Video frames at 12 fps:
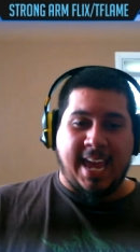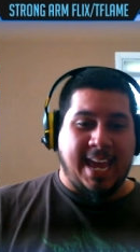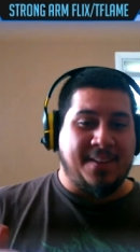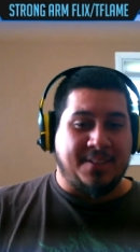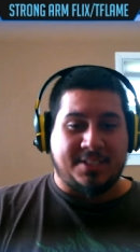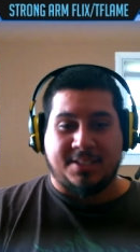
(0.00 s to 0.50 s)

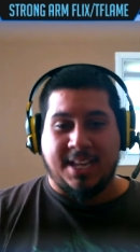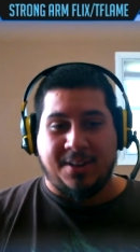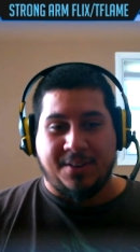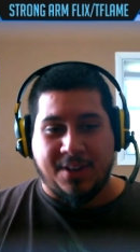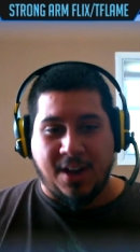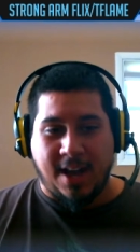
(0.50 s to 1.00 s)
and the
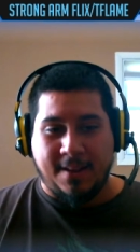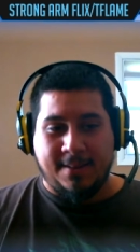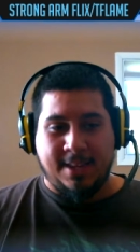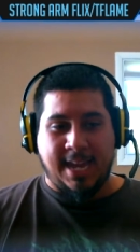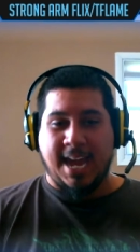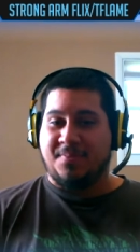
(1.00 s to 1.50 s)
Snyder Cut
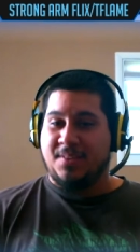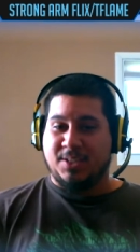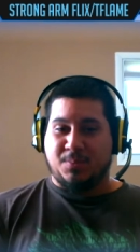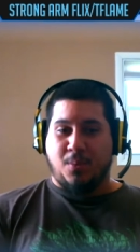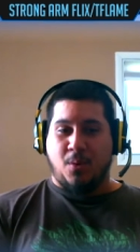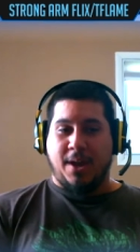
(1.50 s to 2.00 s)
at
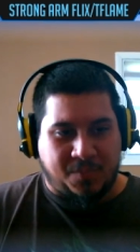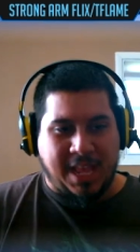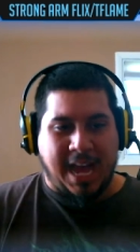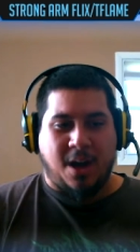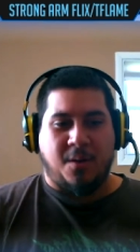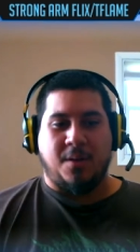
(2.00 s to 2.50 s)
this point.
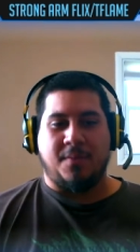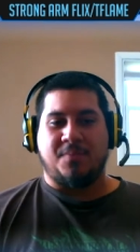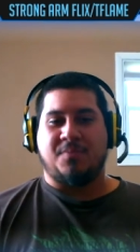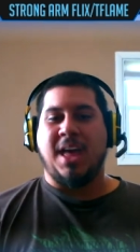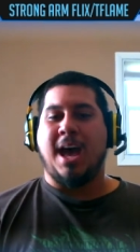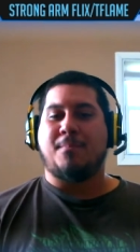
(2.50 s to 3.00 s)
Now,
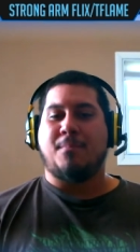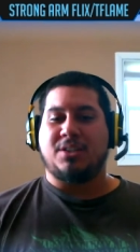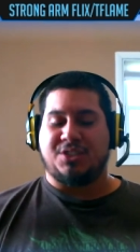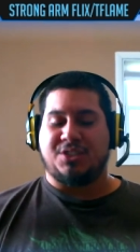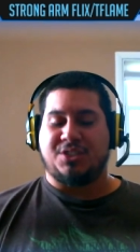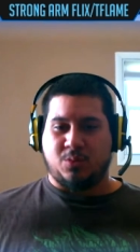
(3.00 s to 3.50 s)
not
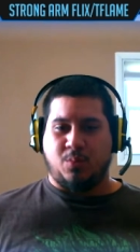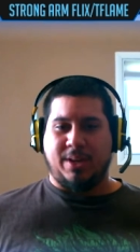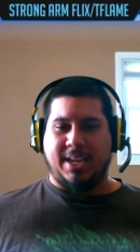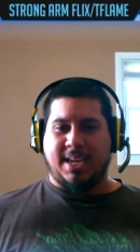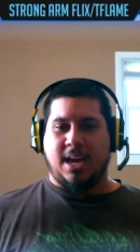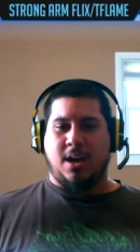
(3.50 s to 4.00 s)
much this
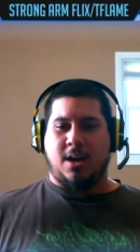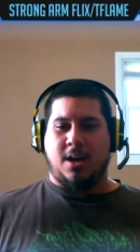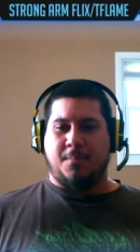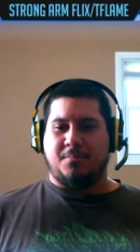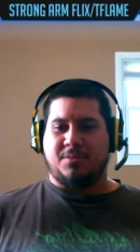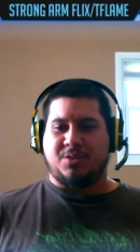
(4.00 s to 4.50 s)
week
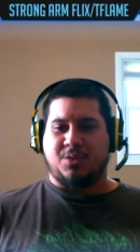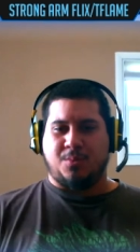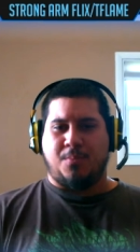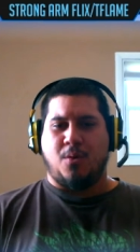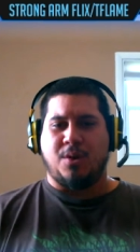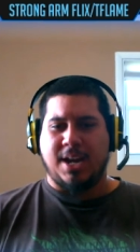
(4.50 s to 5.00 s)
um, to
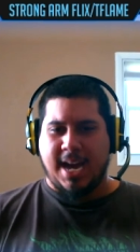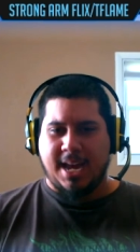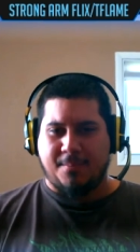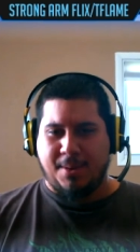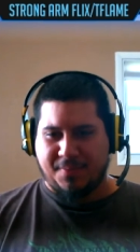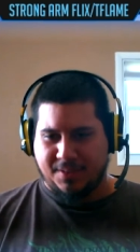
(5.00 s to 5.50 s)
report
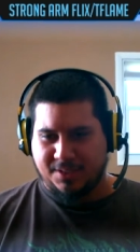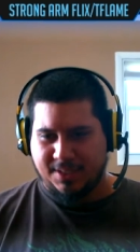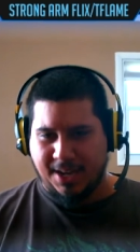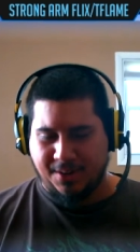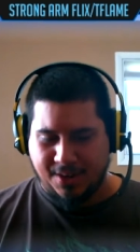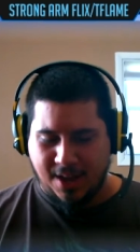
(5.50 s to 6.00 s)
on about the
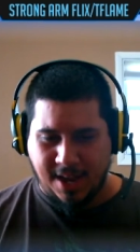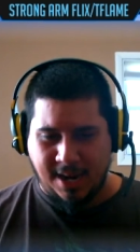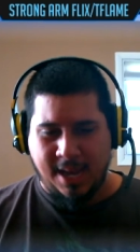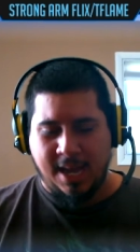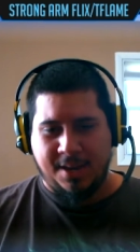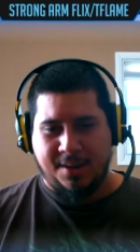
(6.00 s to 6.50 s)
Snyder Cut,
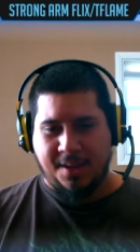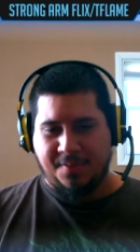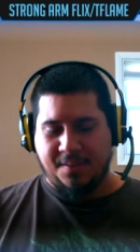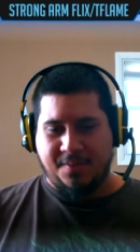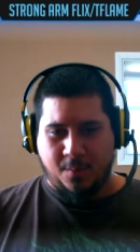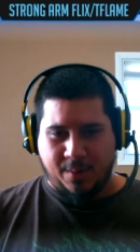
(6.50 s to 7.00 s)

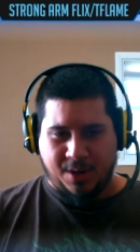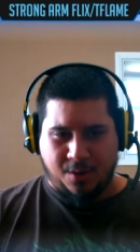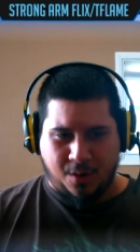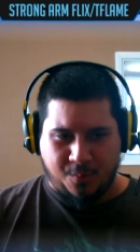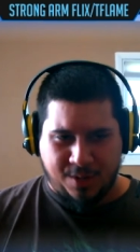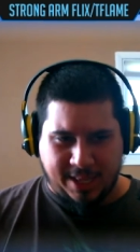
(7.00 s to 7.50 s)
nothing that we
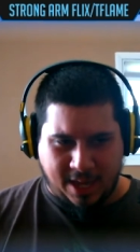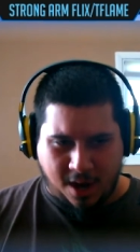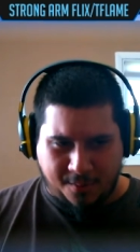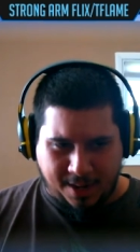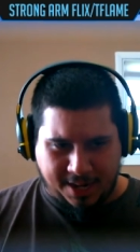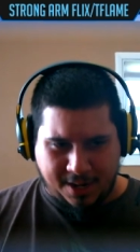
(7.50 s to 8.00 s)
don't really
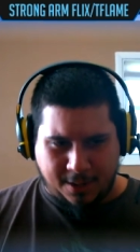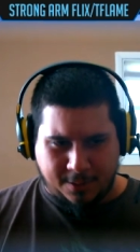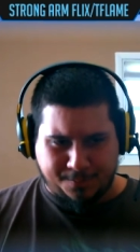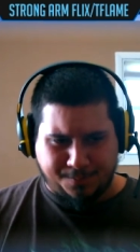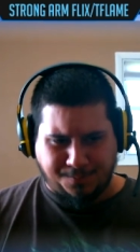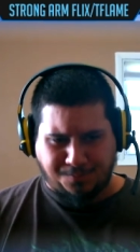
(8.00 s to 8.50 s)
already know.